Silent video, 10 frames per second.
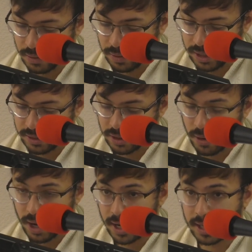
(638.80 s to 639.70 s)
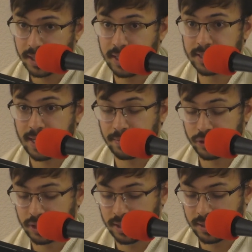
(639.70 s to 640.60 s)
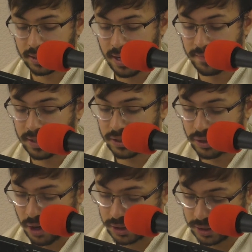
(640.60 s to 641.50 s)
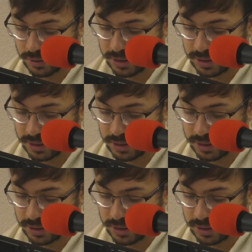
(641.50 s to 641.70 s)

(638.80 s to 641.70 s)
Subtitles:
With Noach, he established a covenant not to do